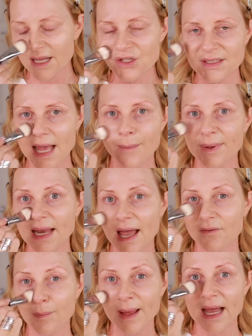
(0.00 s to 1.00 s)
I just happen to
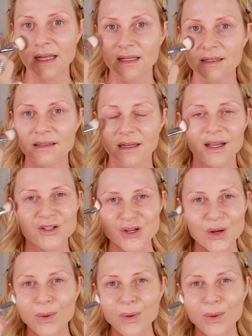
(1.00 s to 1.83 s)
have a palette. Do you